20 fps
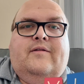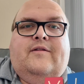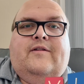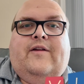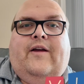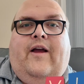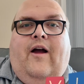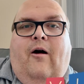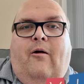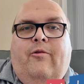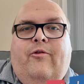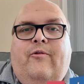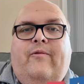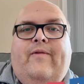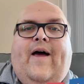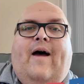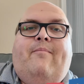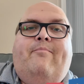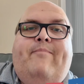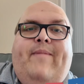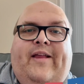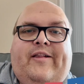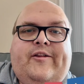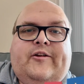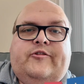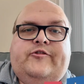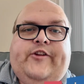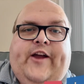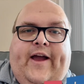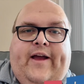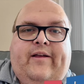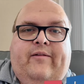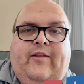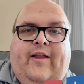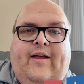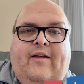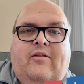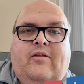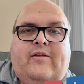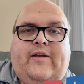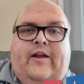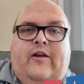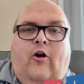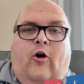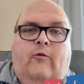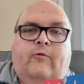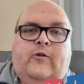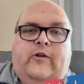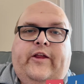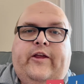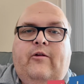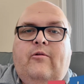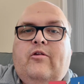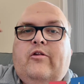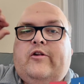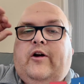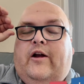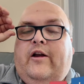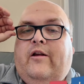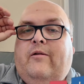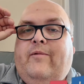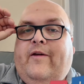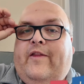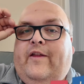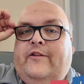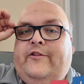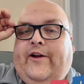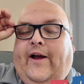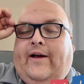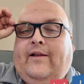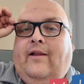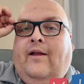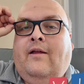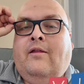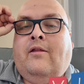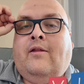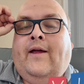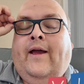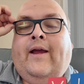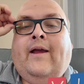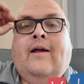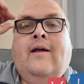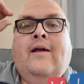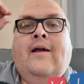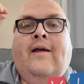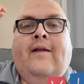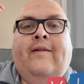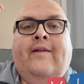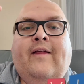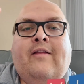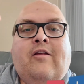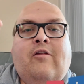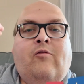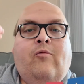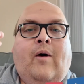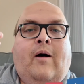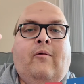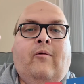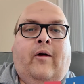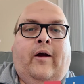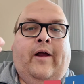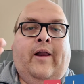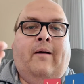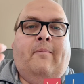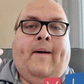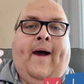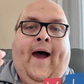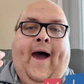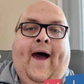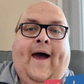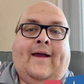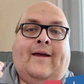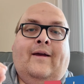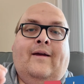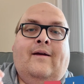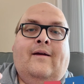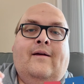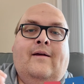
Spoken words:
to go through that mental checklist. And hopefully you started with a checklist, like, this is what we're gonna pack.